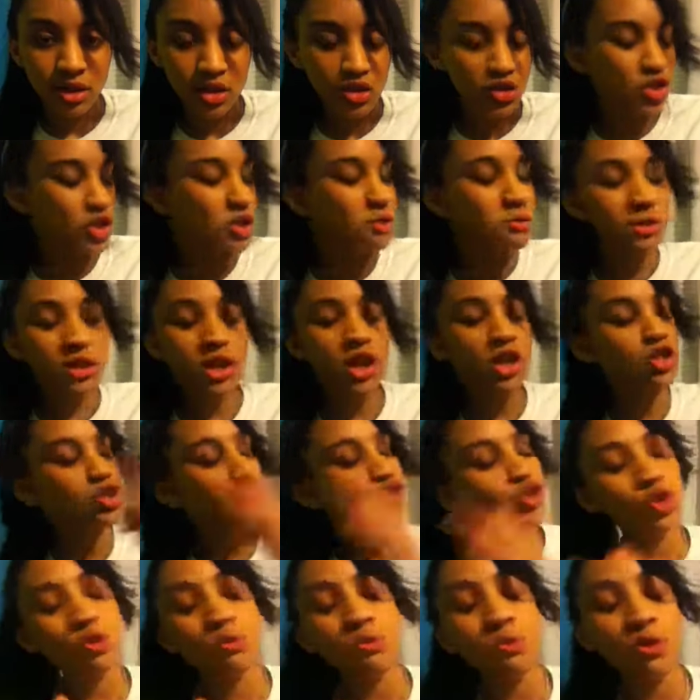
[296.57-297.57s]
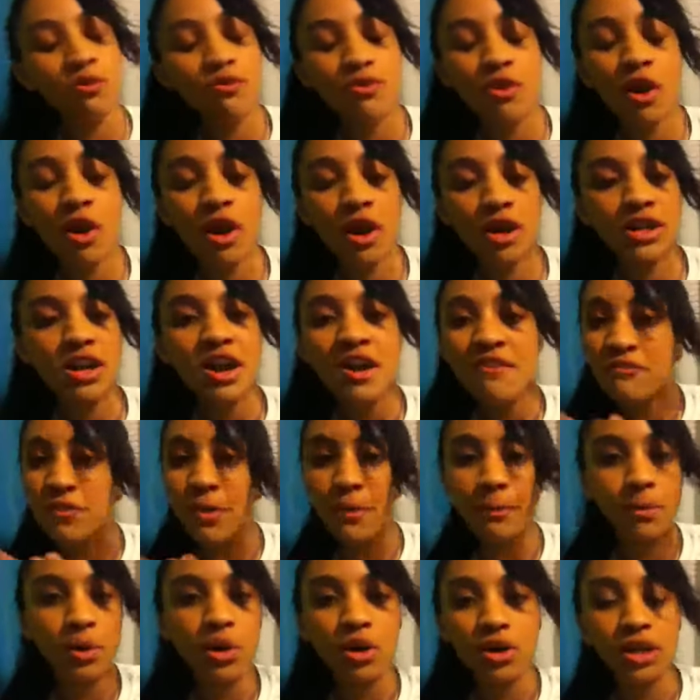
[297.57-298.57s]
Just because you move on
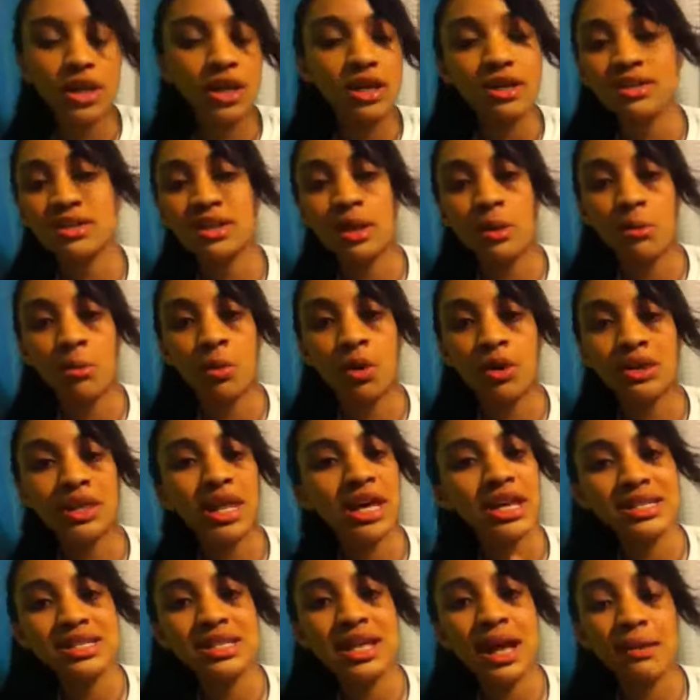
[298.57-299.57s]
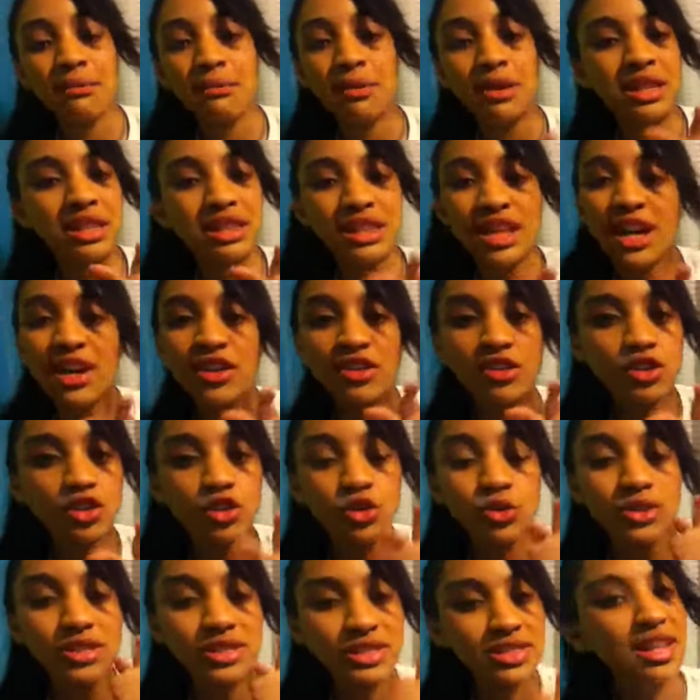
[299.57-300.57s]
from bullying someone, that does not mean the things that
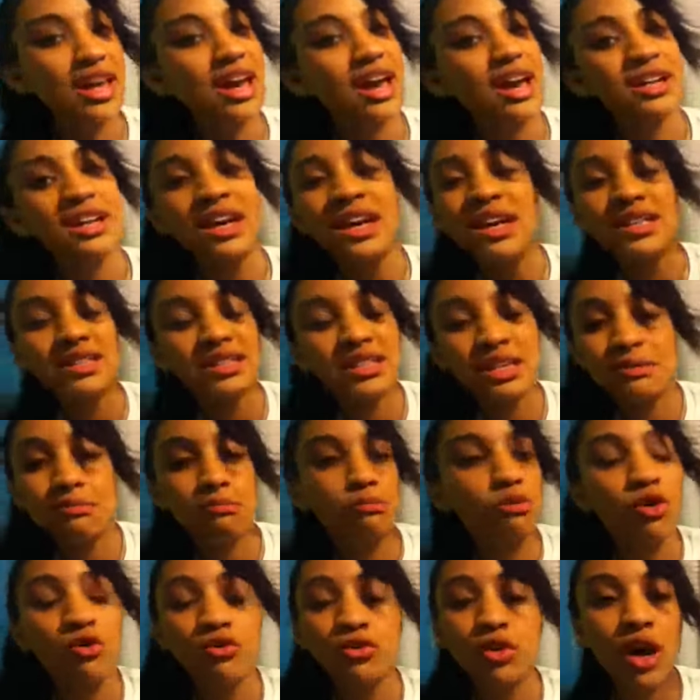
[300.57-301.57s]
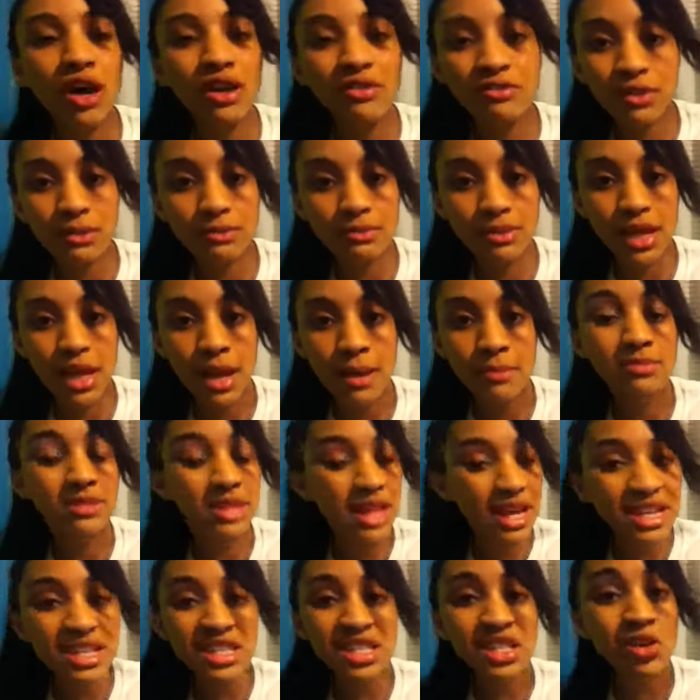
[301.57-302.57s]
you said moved on from them.
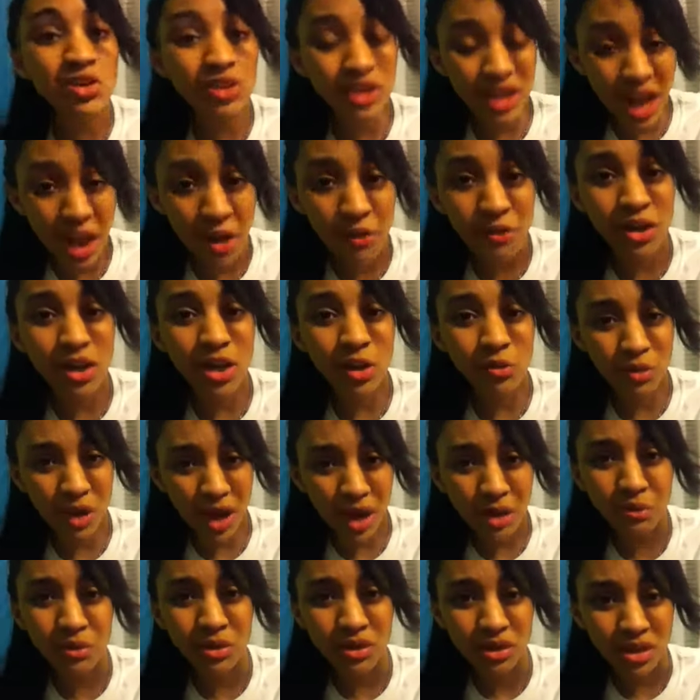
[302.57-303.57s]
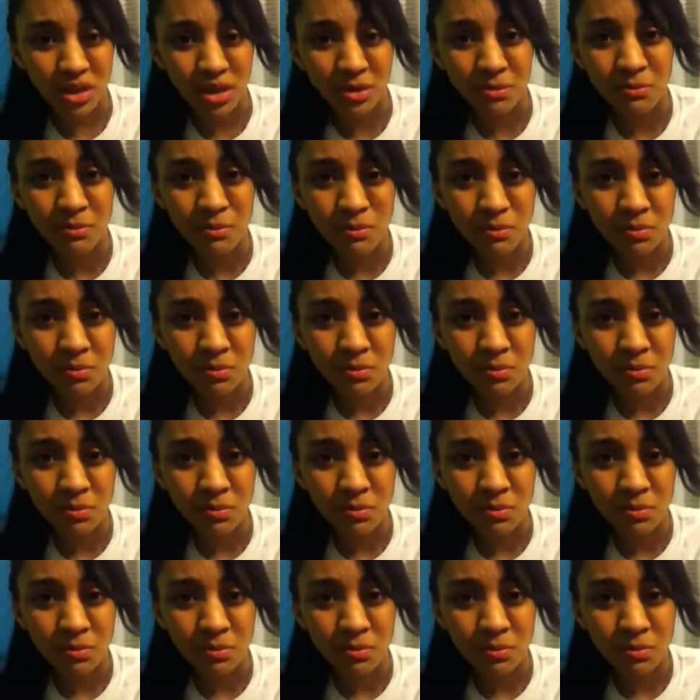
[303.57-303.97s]
They still carry it around with them.